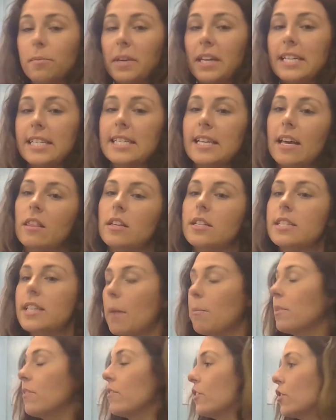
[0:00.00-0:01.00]
So I'm going to set the
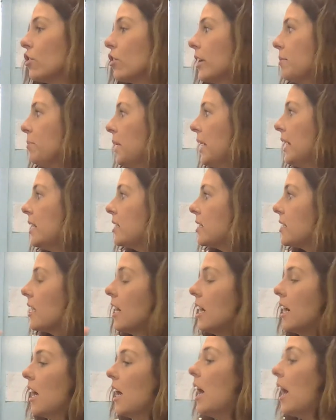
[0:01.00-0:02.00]
timer for 3 minutes,
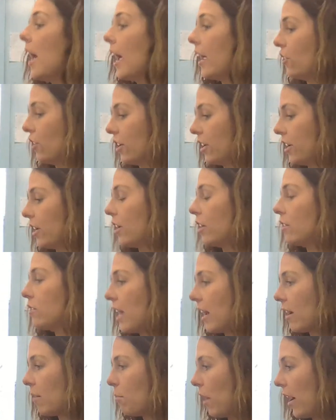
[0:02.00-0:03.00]
and you're going to go
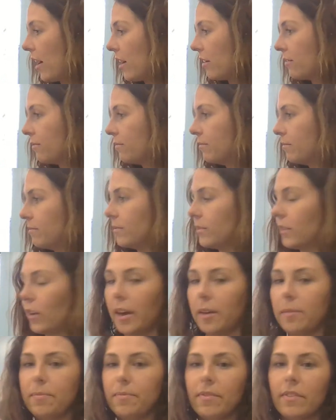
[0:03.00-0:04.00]
take a break.
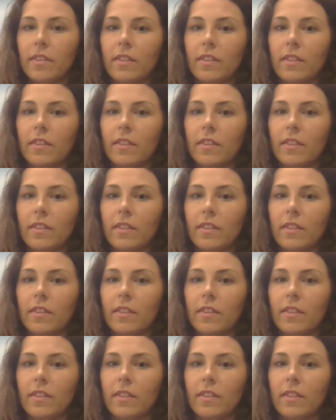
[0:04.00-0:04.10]
Okay.